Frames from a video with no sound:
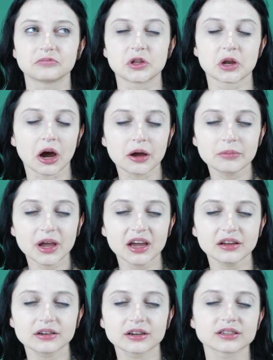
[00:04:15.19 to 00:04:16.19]
not
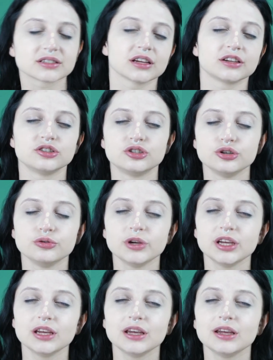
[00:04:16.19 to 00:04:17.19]
matte. It's like
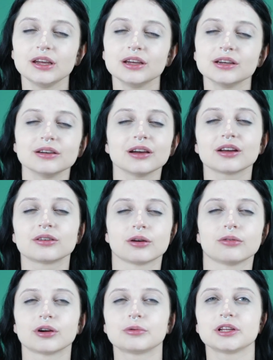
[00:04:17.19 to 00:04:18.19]
dewy. I don't
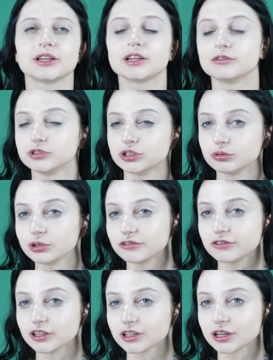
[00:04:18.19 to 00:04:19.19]
know. I really love dewy
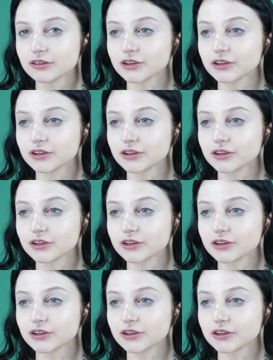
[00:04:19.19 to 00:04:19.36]
feeling